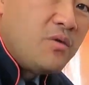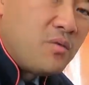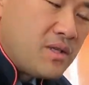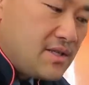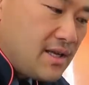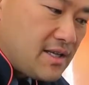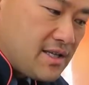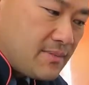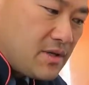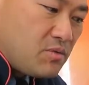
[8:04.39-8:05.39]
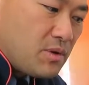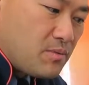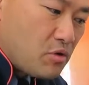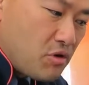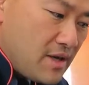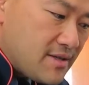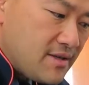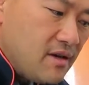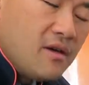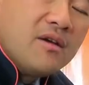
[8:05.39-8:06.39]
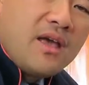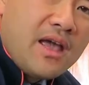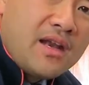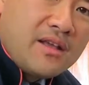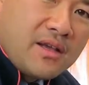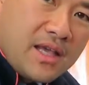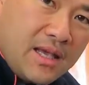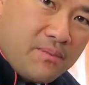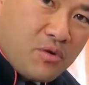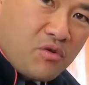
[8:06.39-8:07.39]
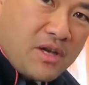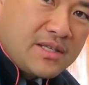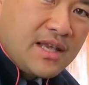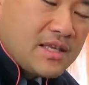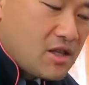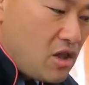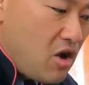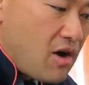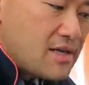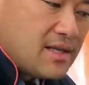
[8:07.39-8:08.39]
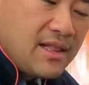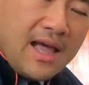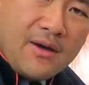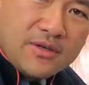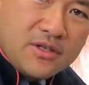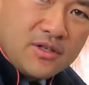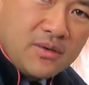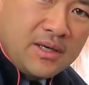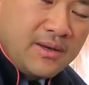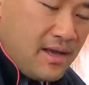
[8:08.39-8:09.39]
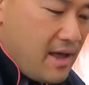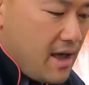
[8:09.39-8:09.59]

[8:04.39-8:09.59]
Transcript: Once they accept it, we progress, and keep progressing as long as they allow us to do it.